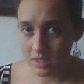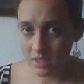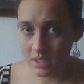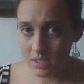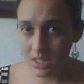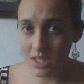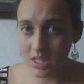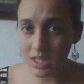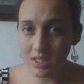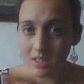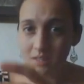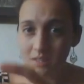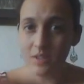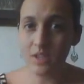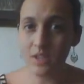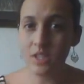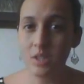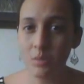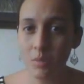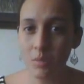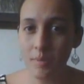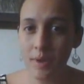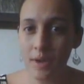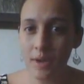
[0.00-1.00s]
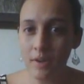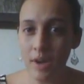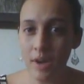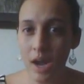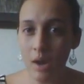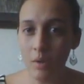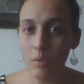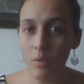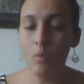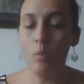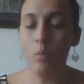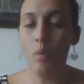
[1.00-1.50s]
to get the vegetable matter
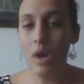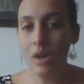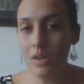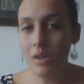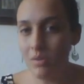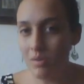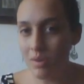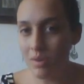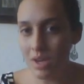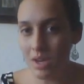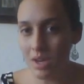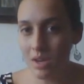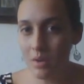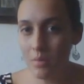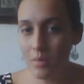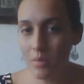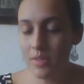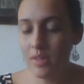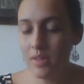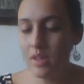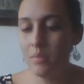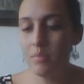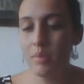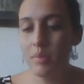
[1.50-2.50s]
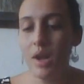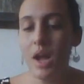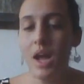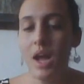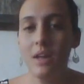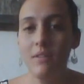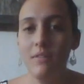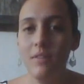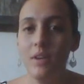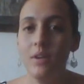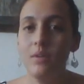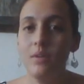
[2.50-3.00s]
out while you're knitting with it, but
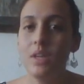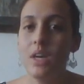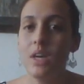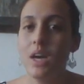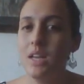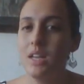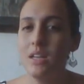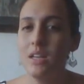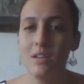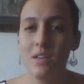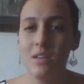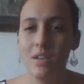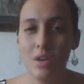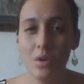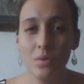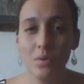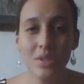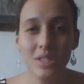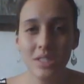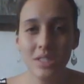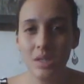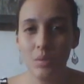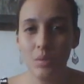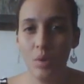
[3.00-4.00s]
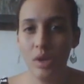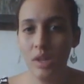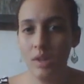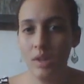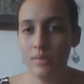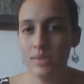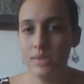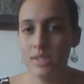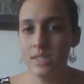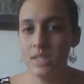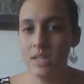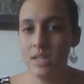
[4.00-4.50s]
I found that I didn't notice it while I
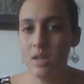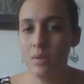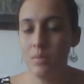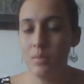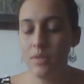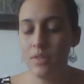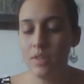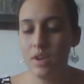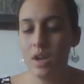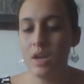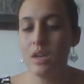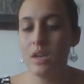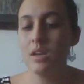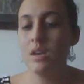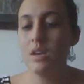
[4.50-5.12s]
was knitting with it. I